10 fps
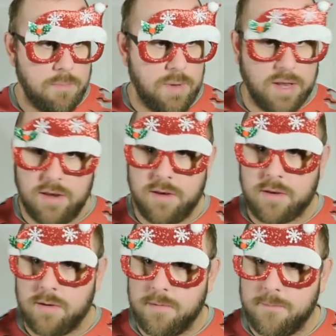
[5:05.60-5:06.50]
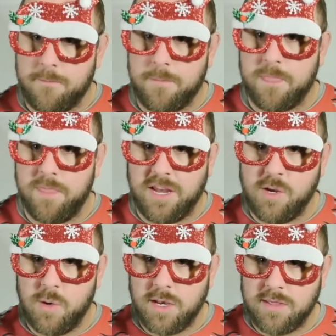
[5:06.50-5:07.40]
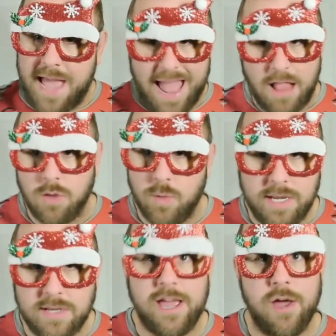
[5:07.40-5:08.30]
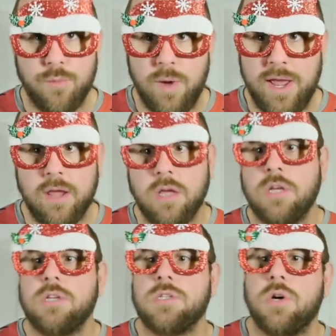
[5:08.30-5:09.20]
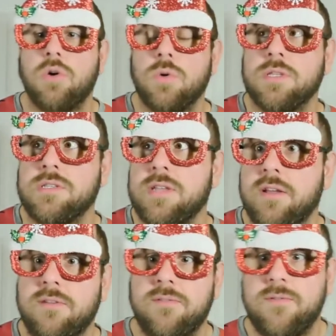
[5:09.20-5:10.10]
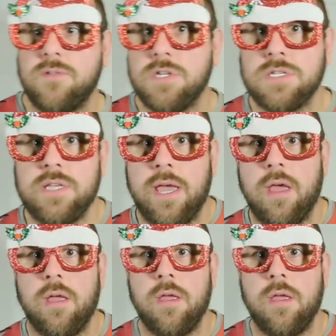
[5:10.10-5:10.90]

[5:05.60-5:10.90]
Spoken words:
but they do it the Halloween Town way. So instead of just like